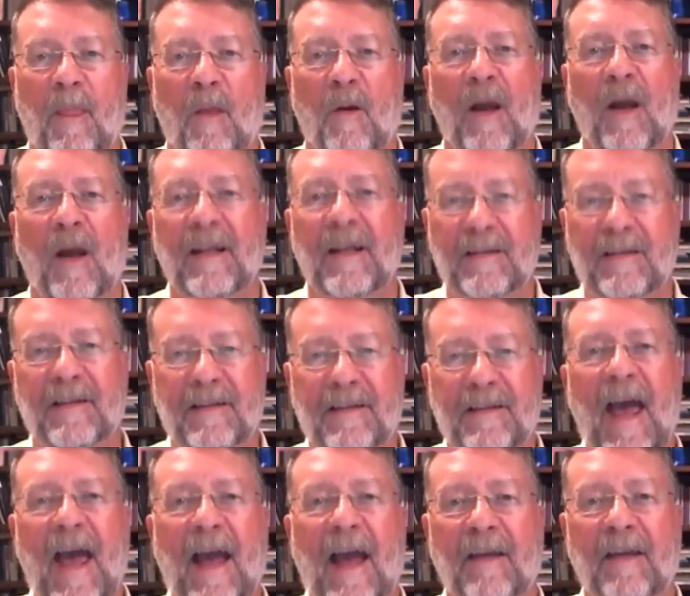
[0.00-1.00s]
Right? It's a
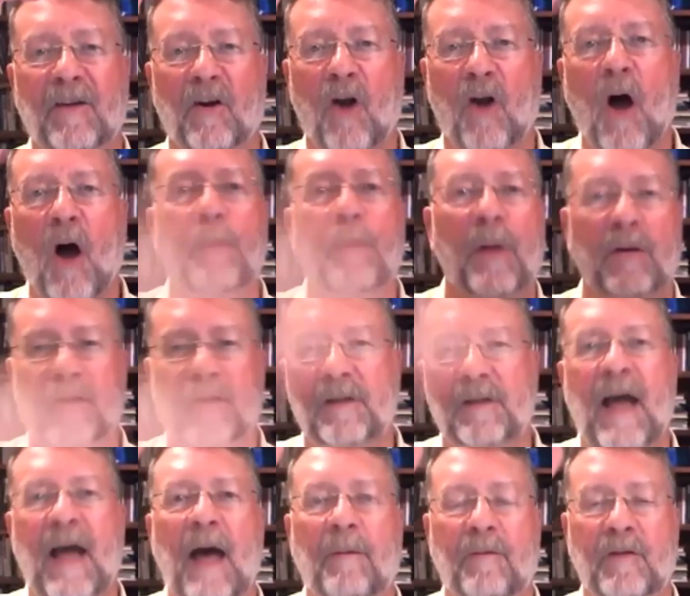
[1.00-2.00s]
stack, and they're all built on
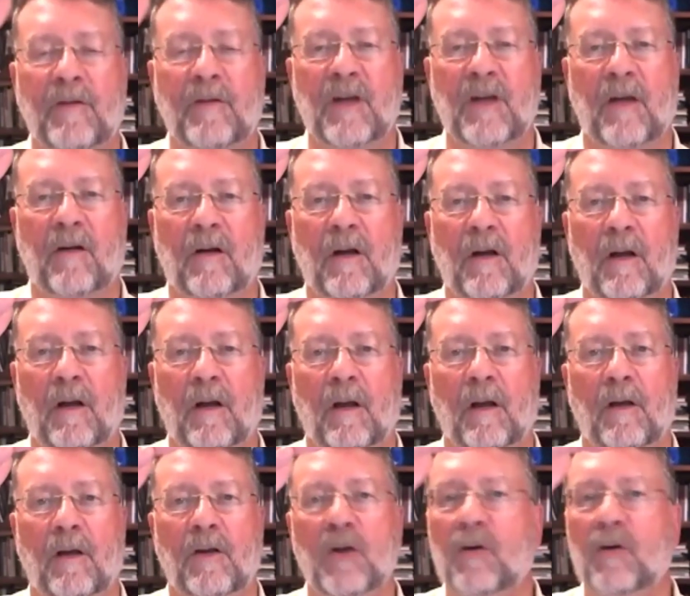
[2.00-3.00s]
top of each other.
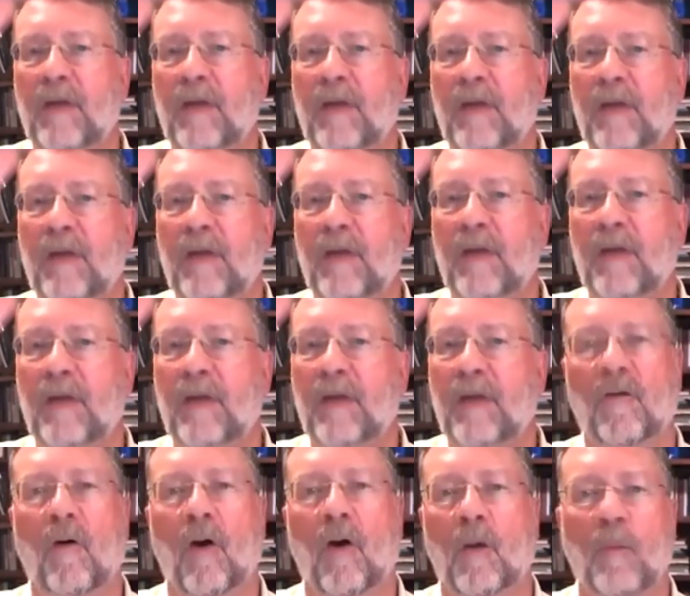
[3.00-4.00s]
Right. You can't
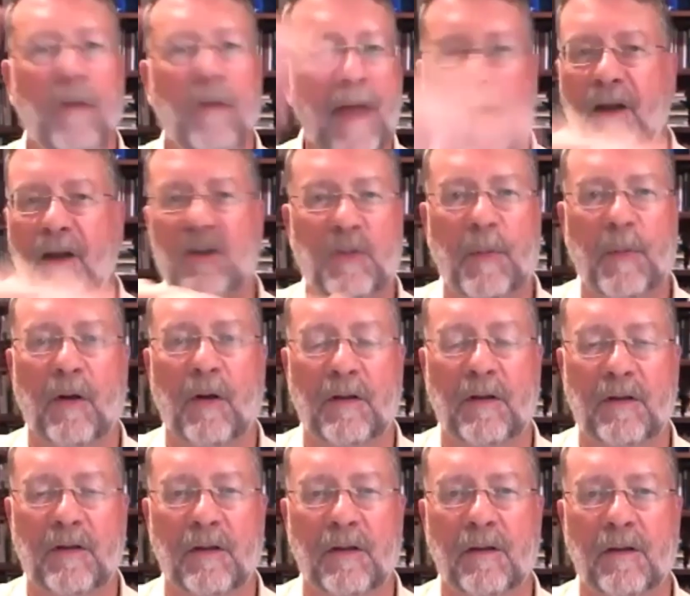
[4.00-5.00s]
transform without
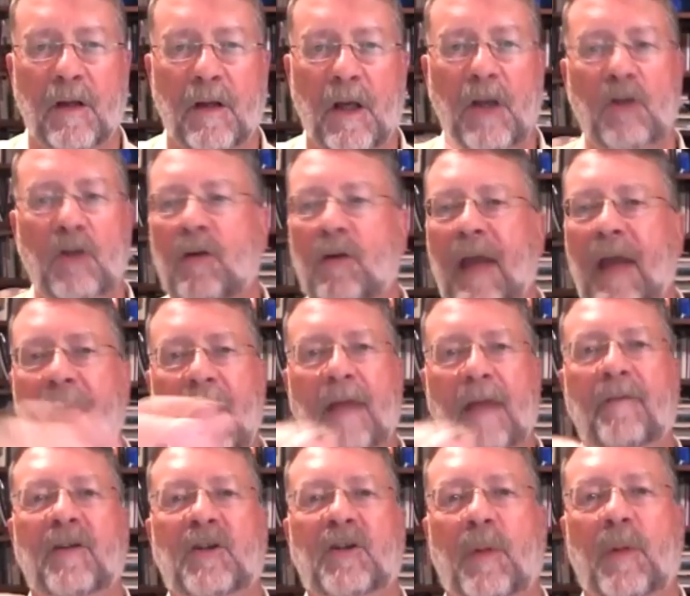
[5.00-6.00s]
experiences. You can't
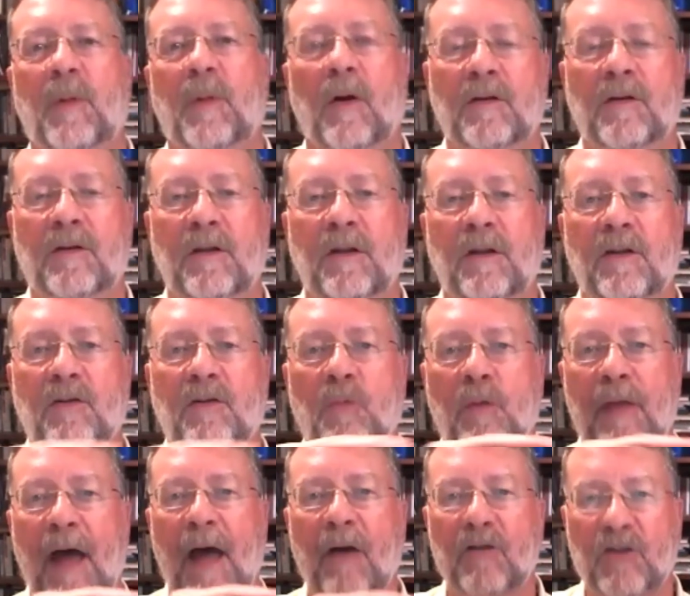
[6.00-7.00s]
have experiences
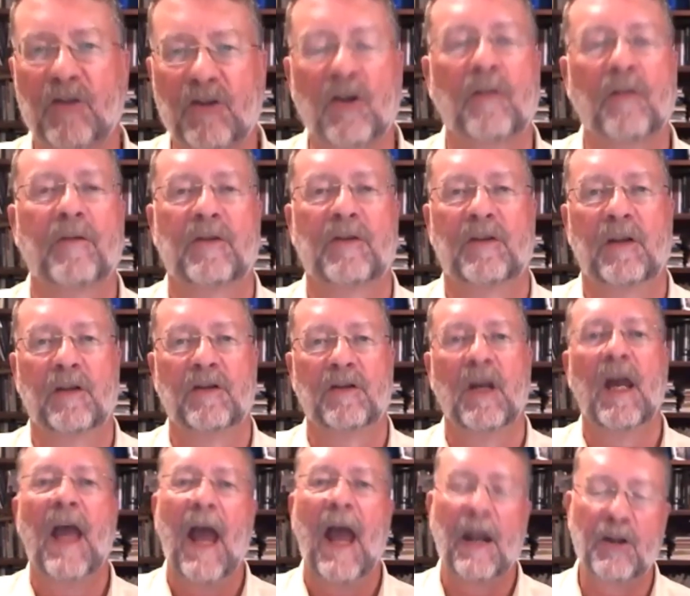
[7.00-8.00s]
without services.
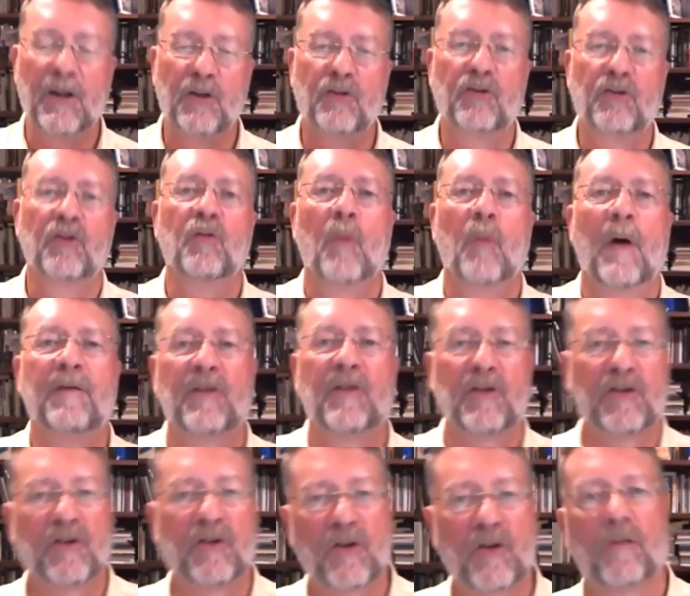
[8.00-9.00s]
And you do want the
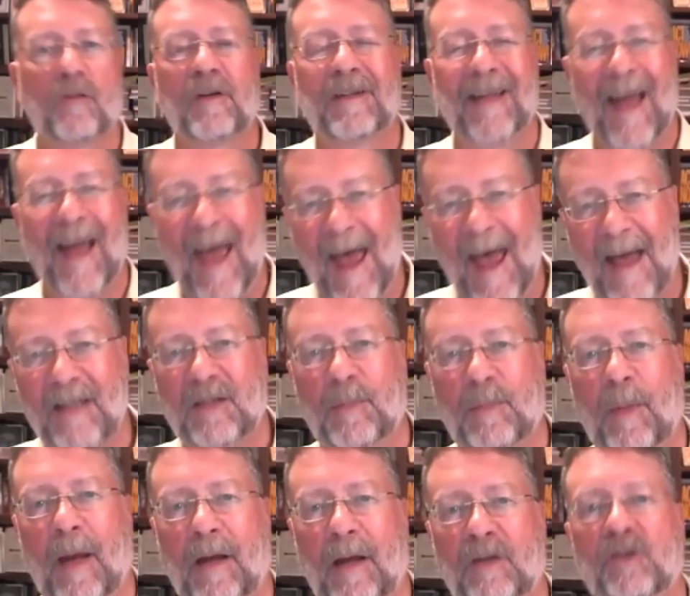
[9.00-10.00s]
service
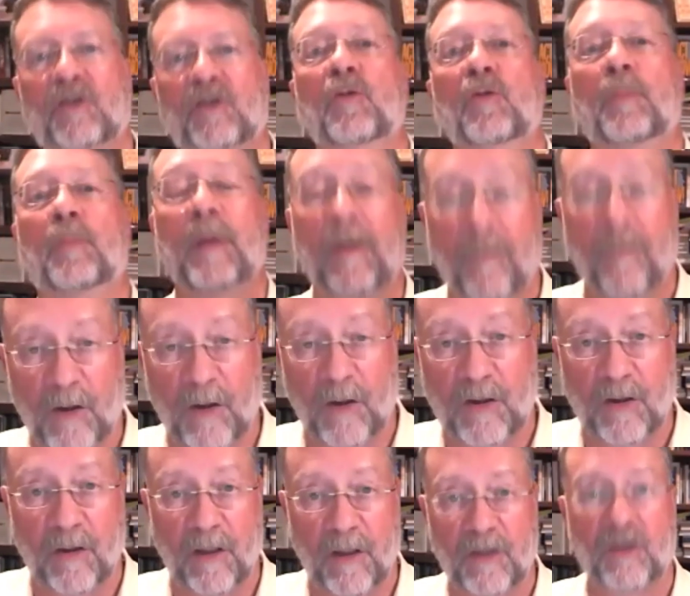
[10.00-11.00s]
aspects to be
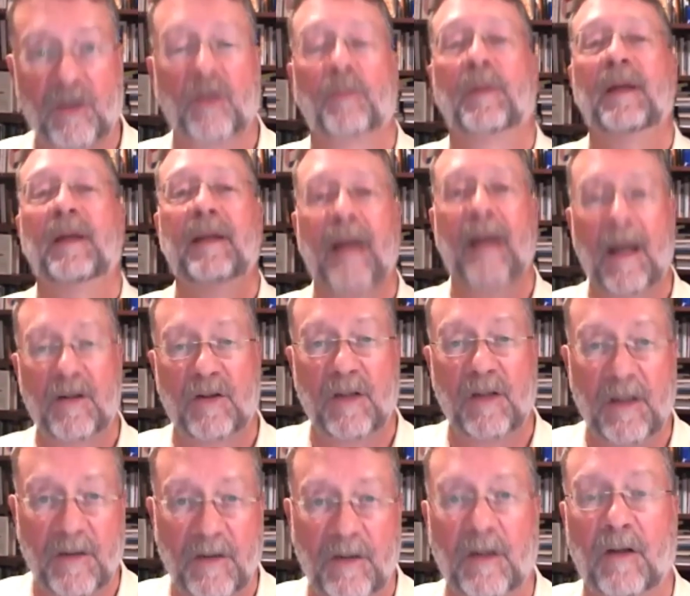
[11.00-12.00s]
frictionless, to be nice and
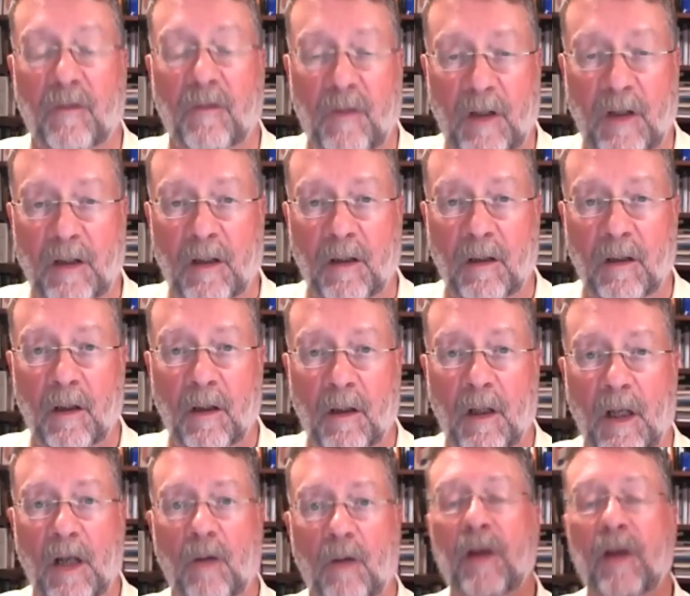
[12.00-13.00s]
easy, convenient.
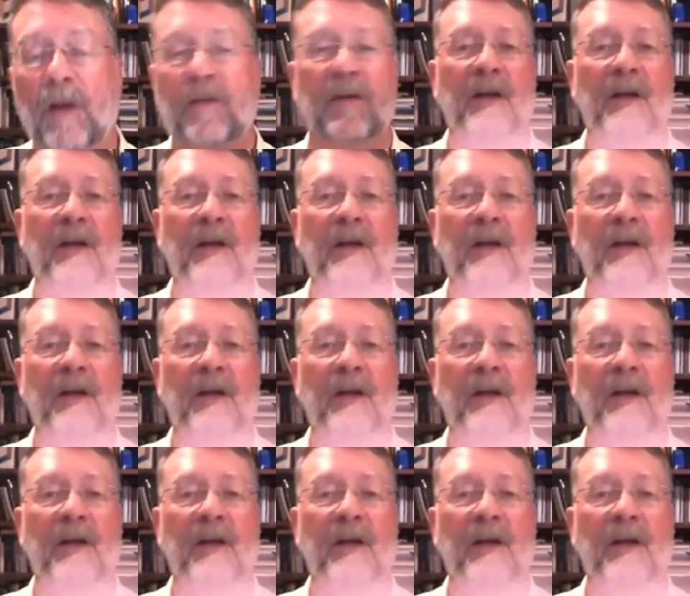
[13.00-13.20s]
Right?